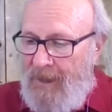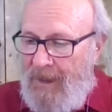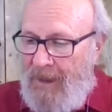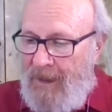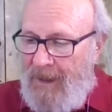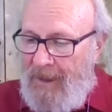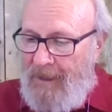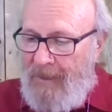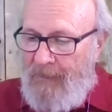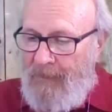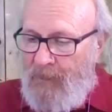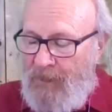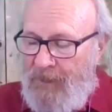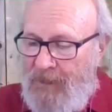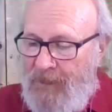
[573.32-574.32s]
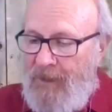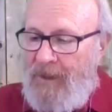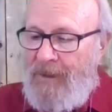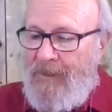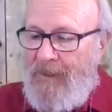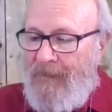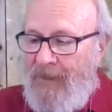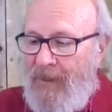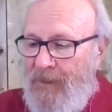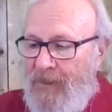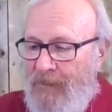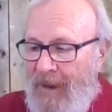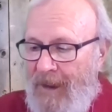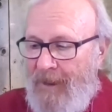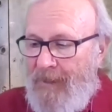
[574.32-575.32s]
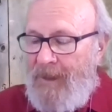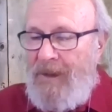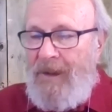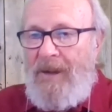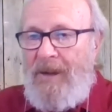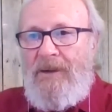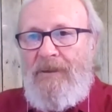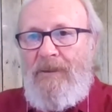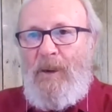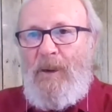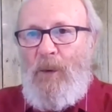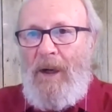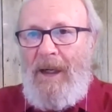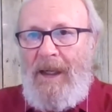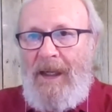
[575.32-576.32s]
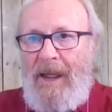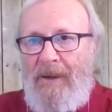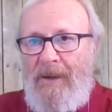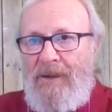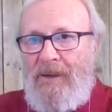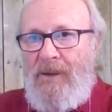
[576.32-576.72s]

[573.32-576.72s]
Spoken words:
We'll certainly review the recommendations from the breakouts.